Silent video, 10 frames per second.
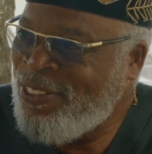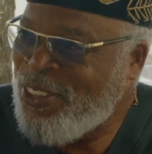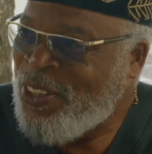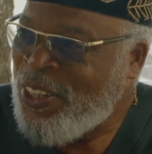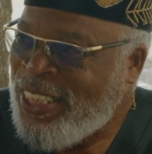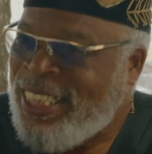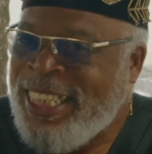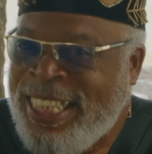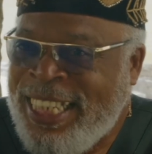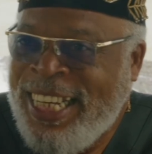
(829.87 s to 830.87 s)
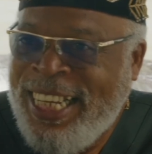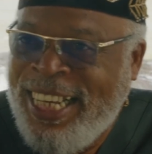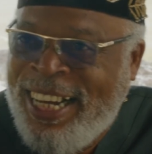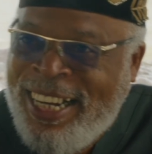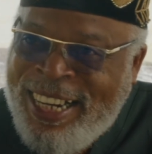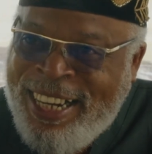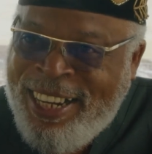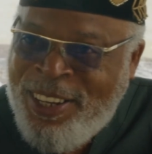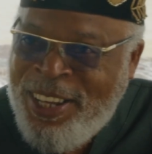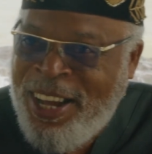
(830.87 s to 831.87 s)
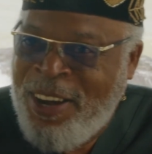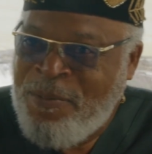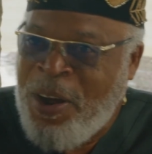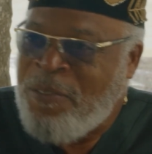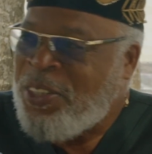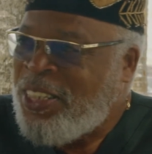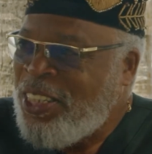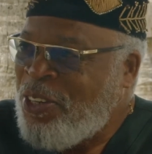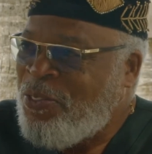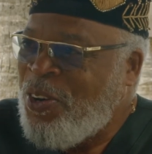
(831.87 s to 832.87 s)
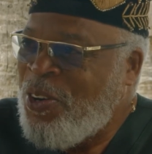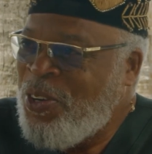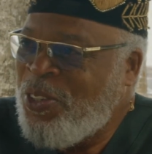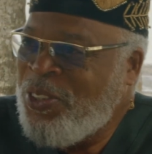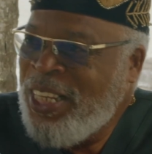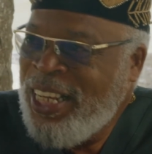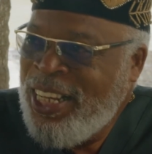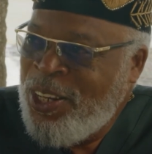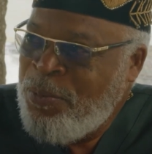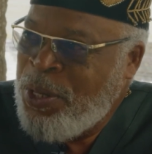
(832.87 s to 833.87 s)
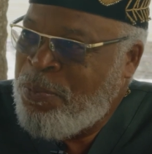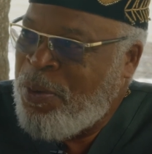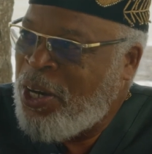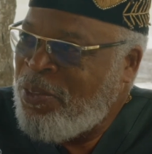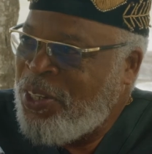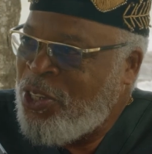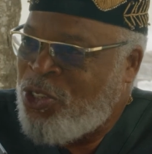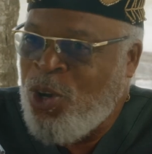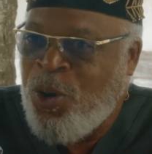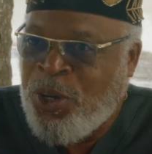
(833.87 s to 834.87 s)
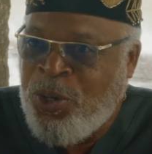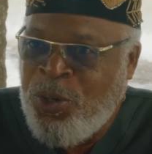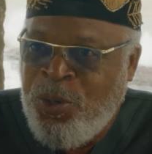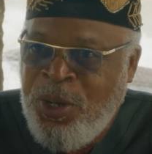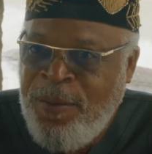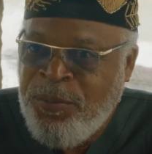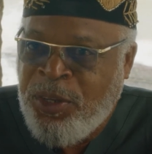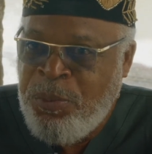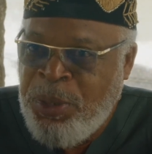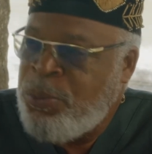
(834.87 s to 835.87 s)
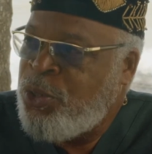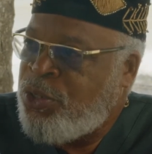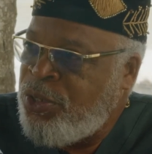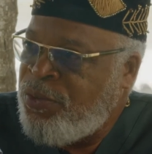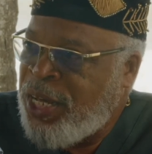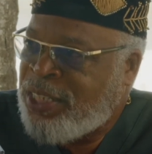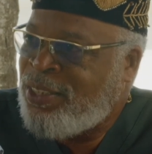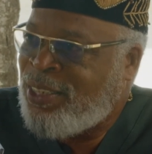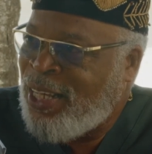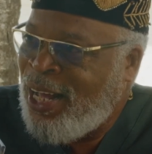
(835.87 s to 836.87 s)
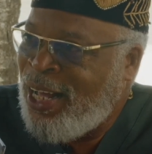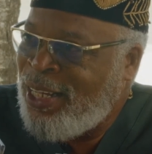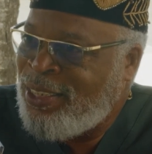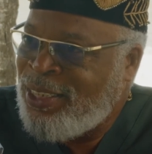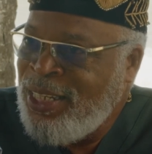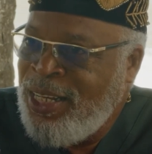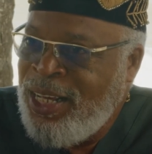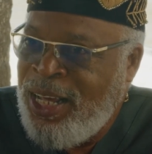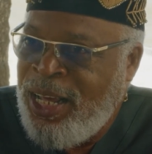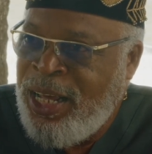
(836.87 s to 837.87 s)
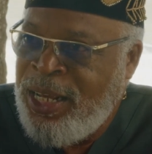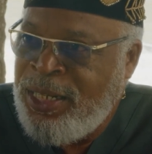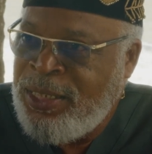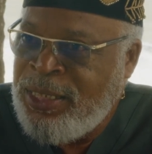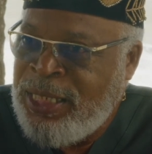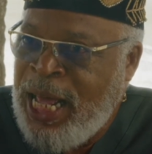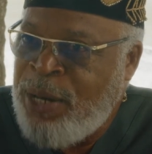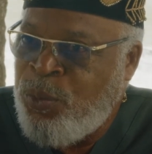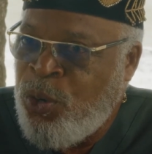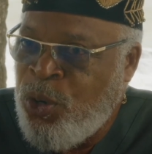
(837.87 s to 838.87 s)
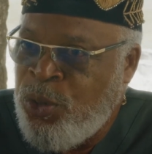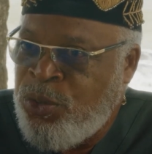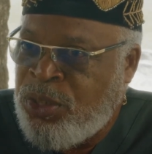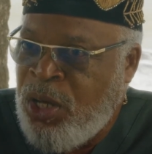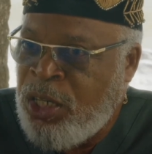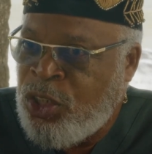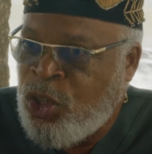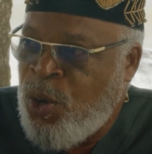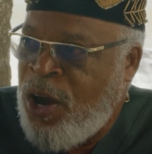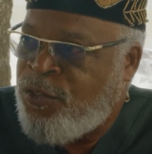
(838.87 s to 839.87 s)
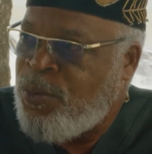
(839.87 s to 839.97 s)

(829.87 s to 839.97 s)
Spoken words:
You're going to see a prophecy unfold, to be a part of a historical commemorative exercise, and that word started to go out